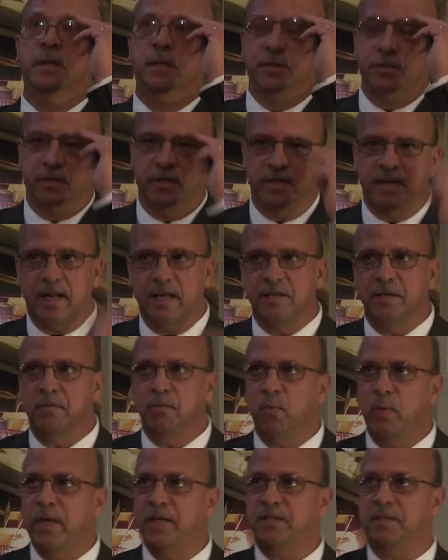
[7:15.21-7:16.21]
So they're not
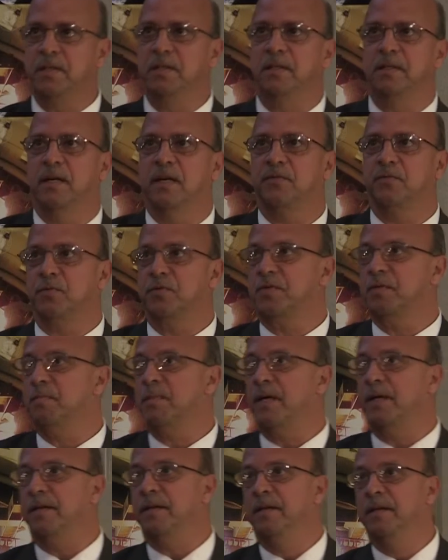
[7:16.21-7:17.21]
wasting the extra
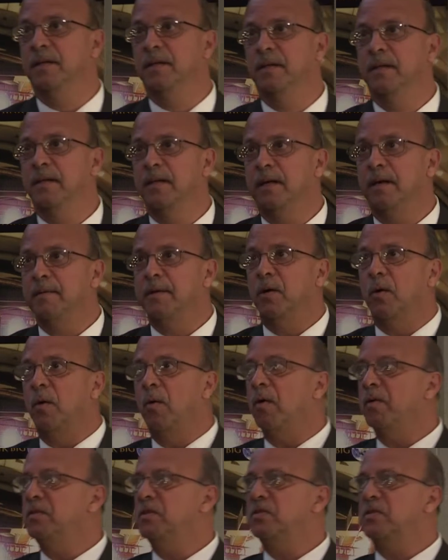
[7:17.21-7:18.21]
cement. I mean,
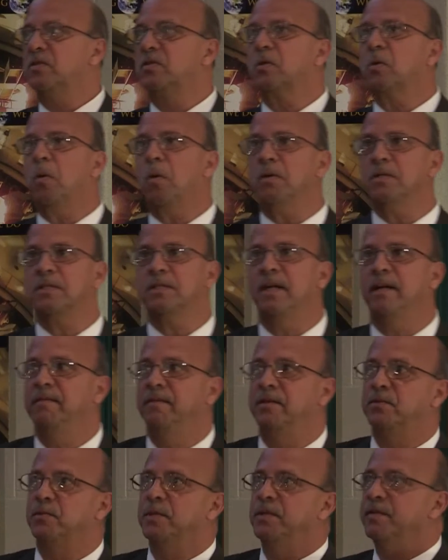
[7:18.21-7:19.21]
all this is cost
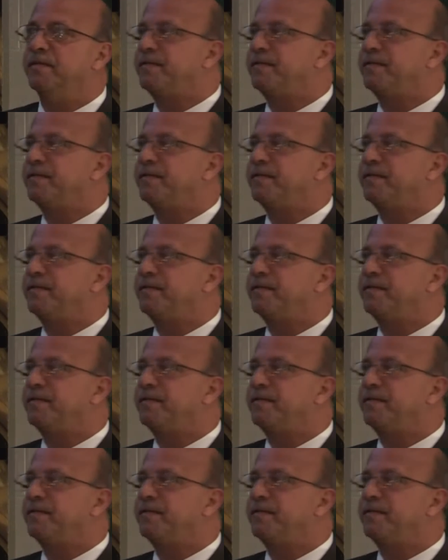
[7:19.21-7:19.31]
savings. When you